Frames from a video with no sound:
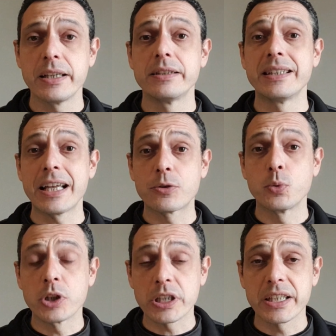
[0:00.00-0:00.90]

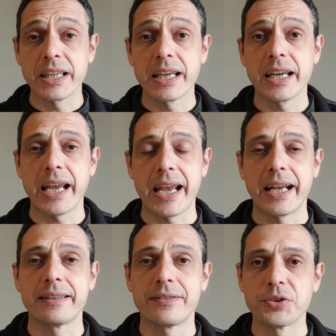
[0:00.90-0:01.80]
Networking
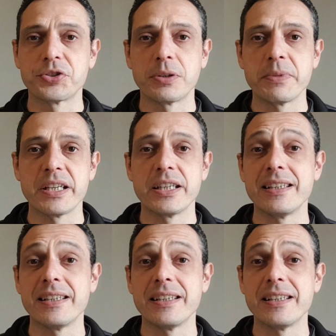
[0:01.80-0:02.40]
and social media